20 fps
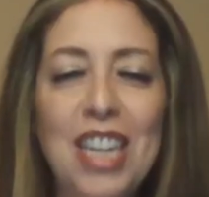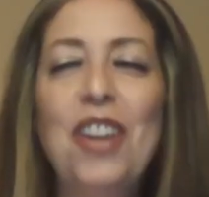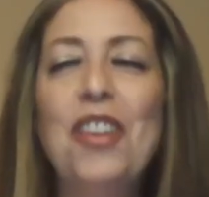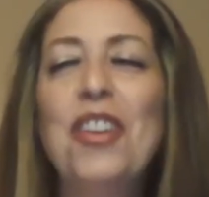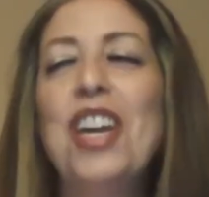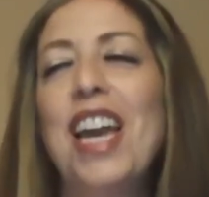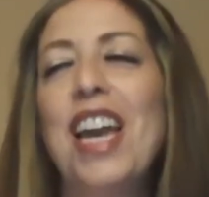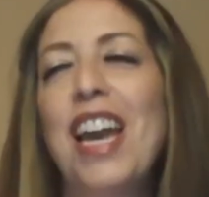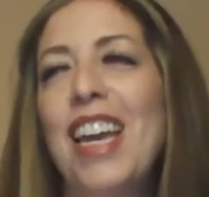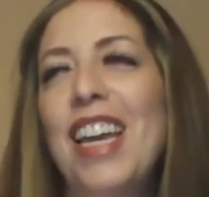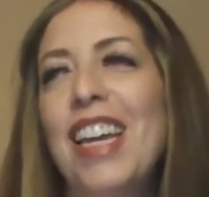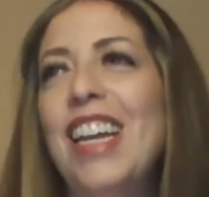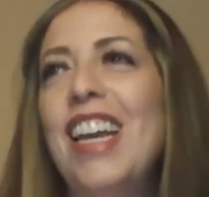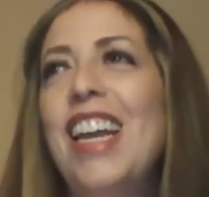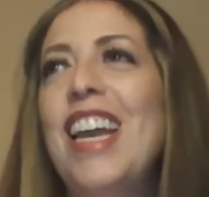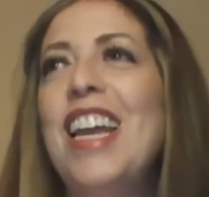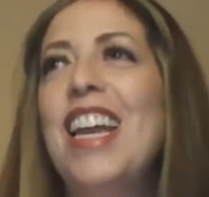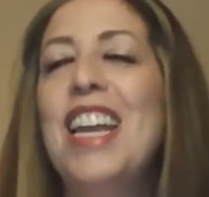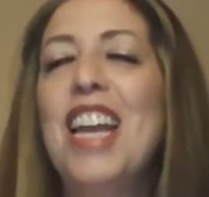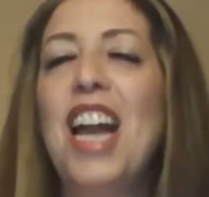Okay.
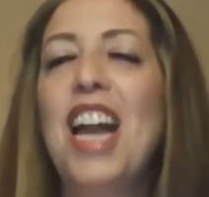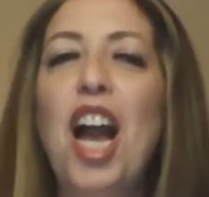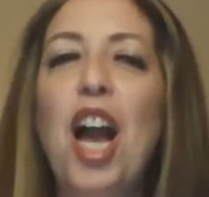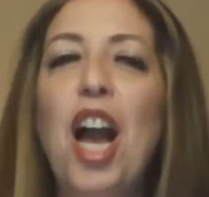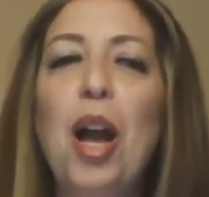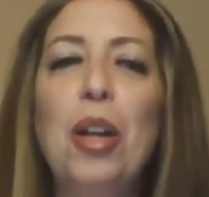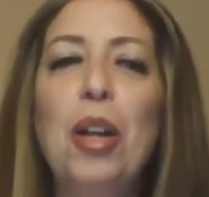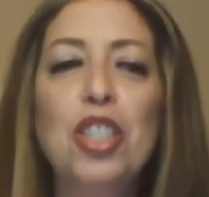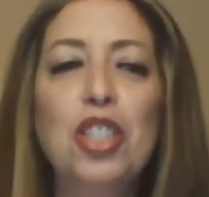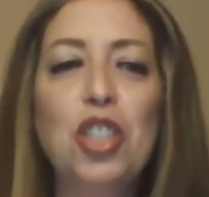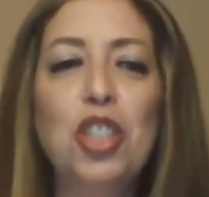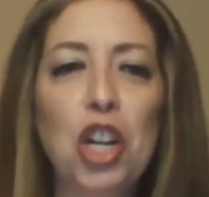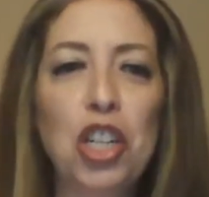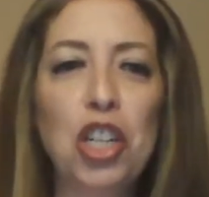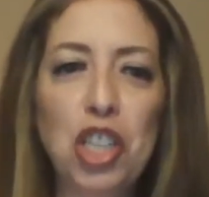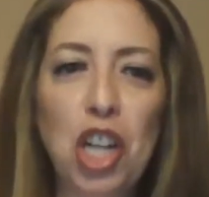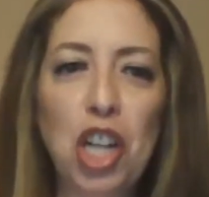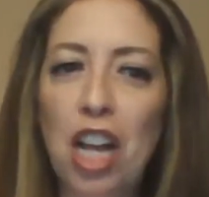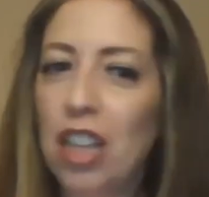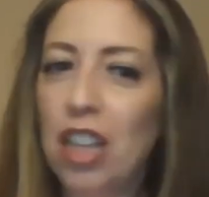Yeah. Dark
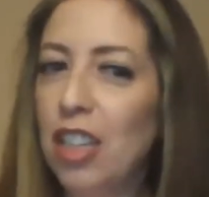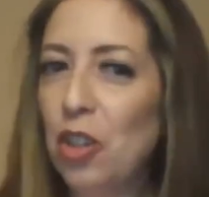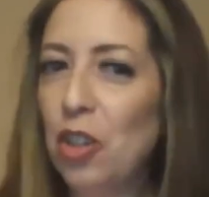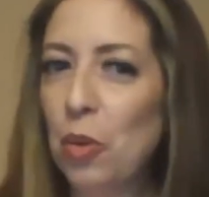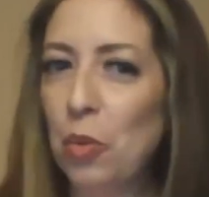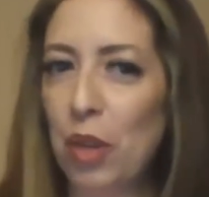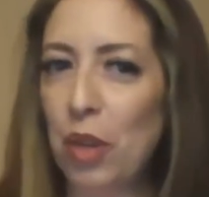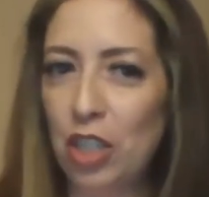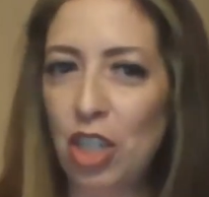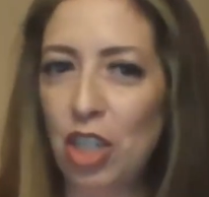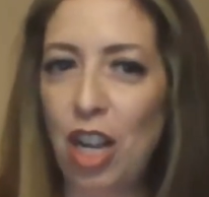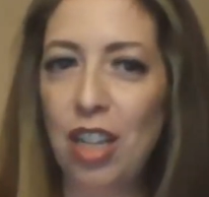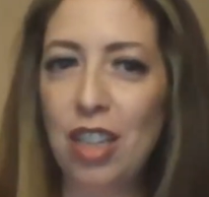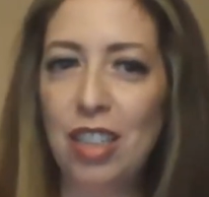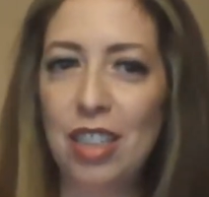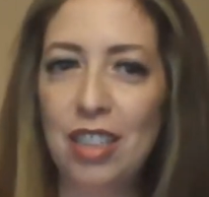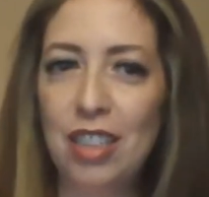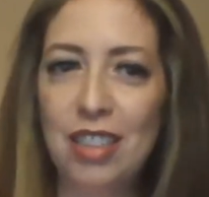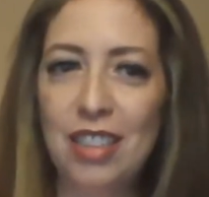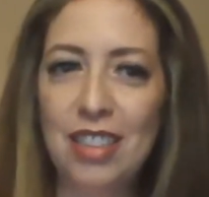chocolate or white
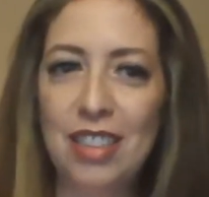chocolate?